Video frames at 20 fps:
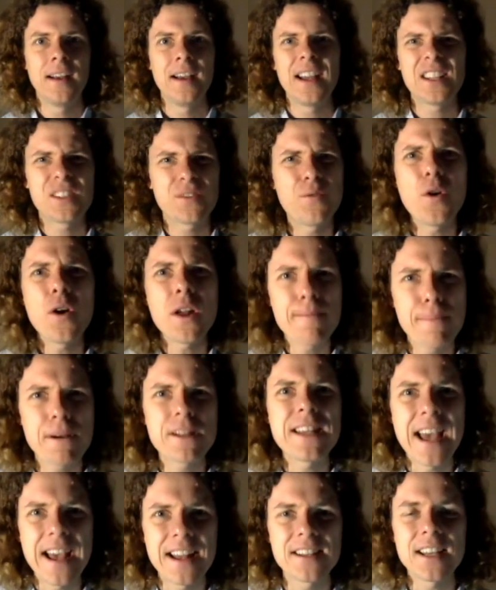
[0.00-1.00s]
It's very
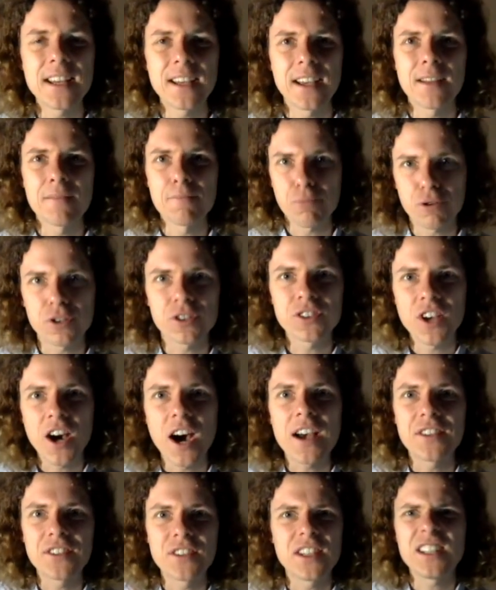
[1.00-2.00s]
pedantic and
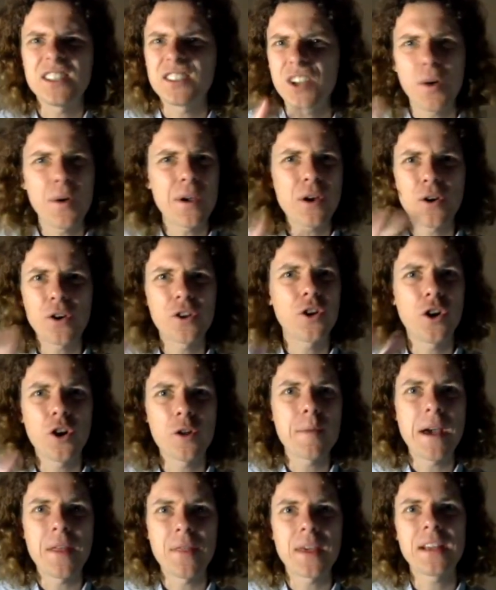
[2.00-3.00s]
precise, and he's going on and on
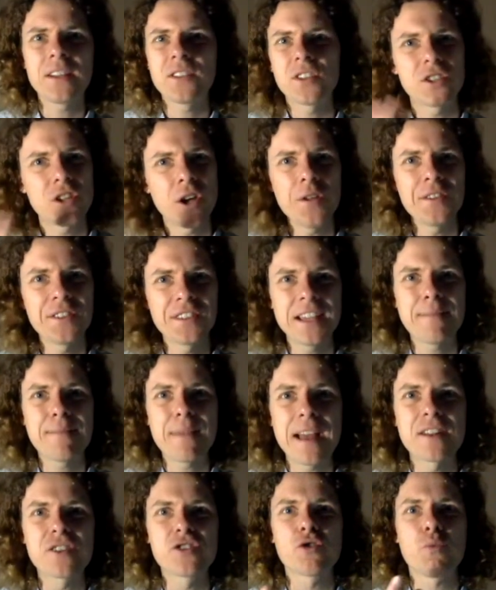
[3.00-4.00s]
about things that don't seem
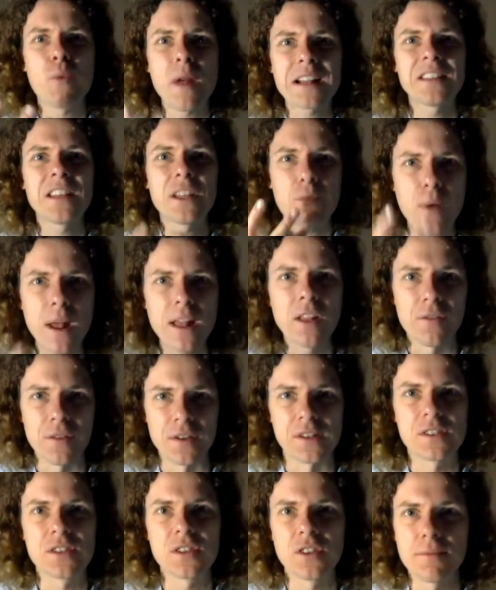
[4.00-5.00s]
that directly
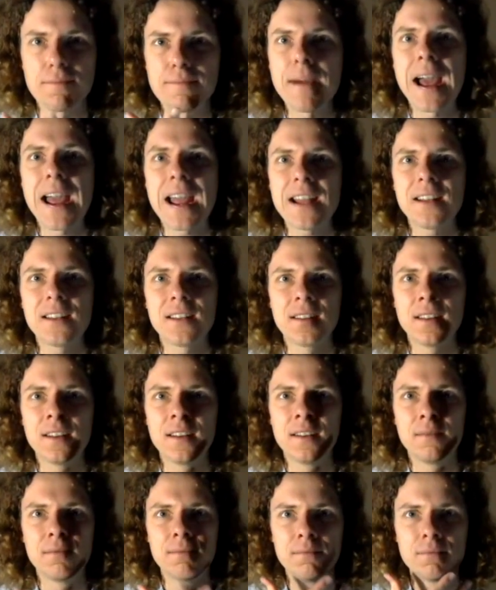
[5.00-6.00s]
relevant to the main
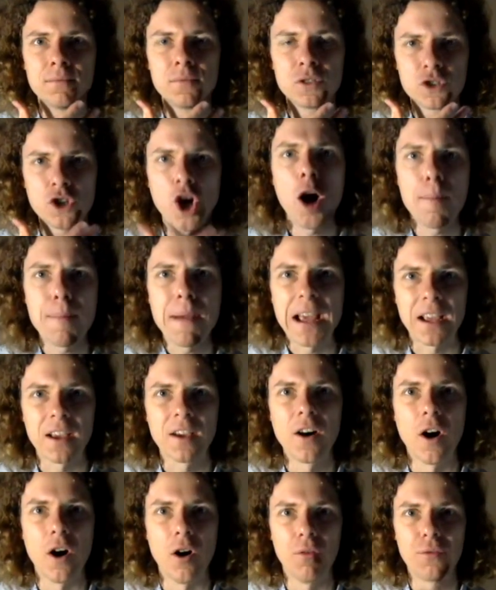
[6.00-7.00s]
topic
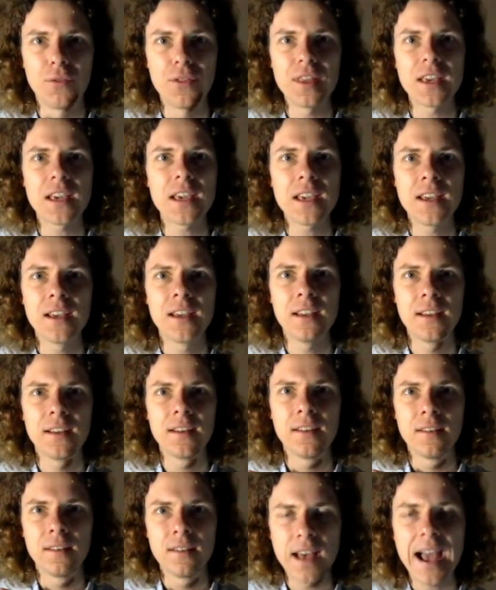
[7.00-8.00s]
of the
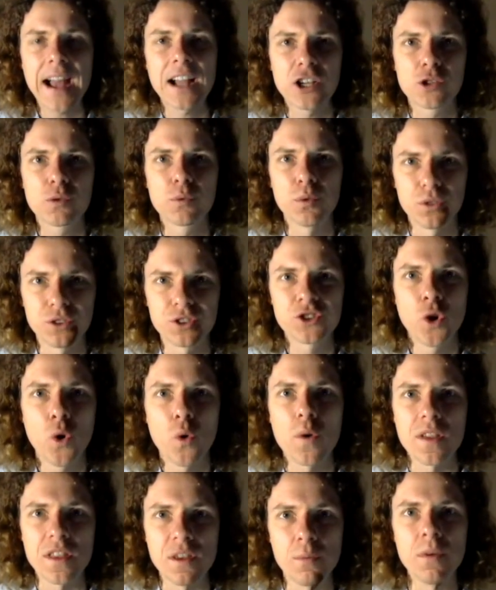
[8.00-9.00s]
actual
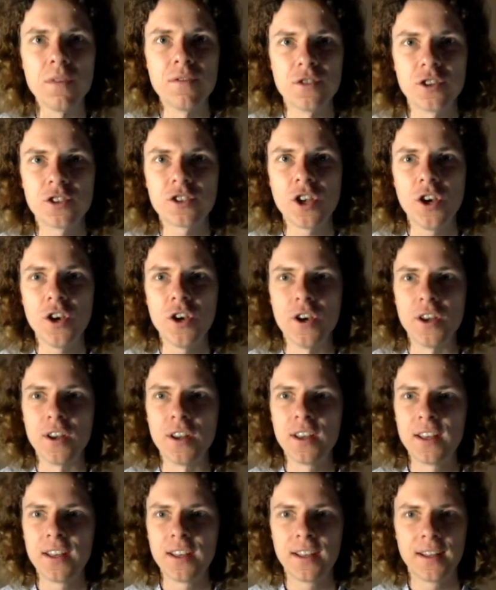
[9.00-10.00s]
story that we've just heard.
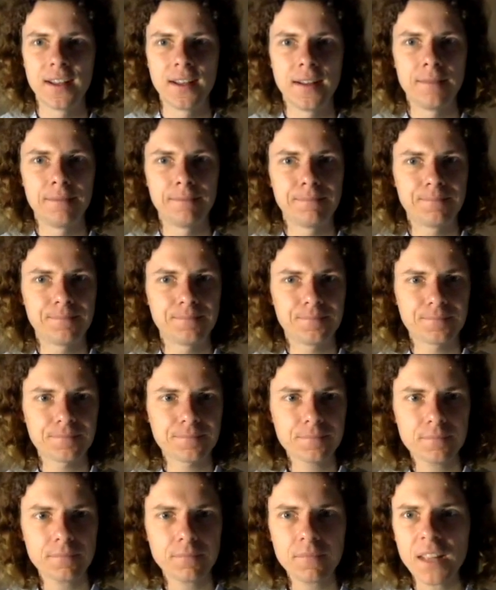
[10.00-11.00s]

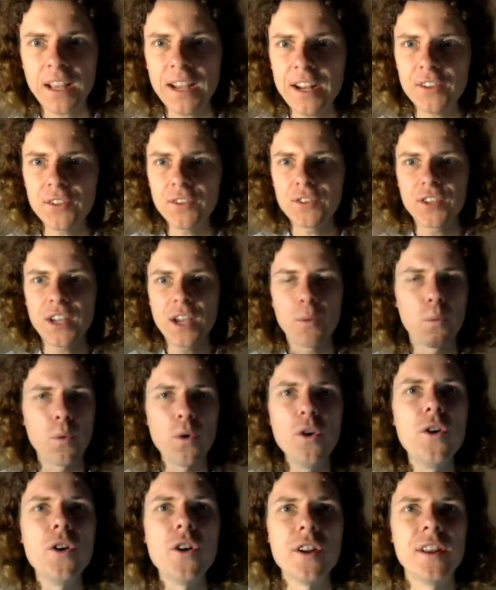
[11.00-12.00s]
He doesn't say a
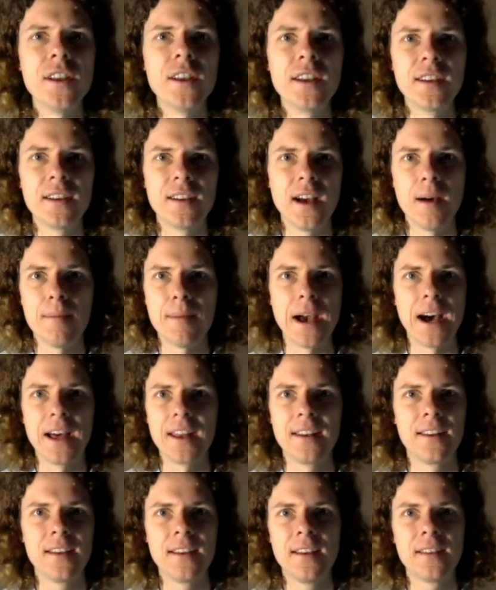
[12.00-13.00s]
word
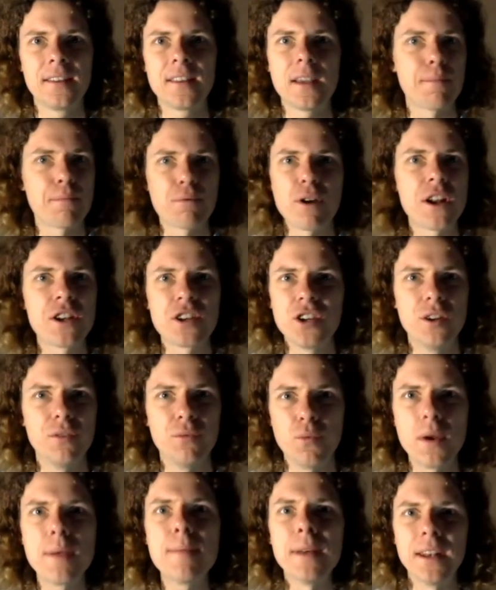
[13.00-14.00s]
about the oppression
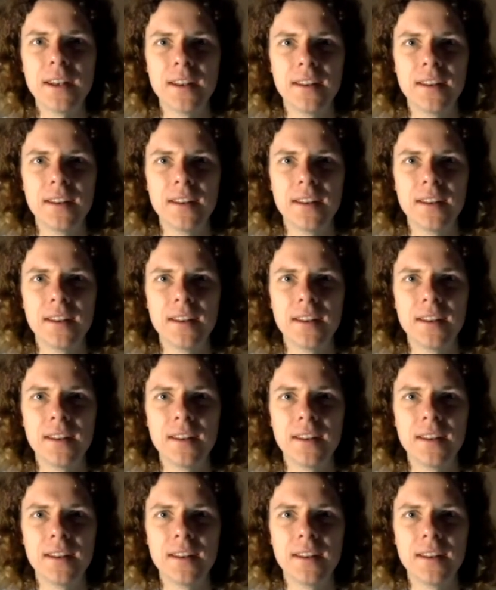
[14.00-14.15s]
of women.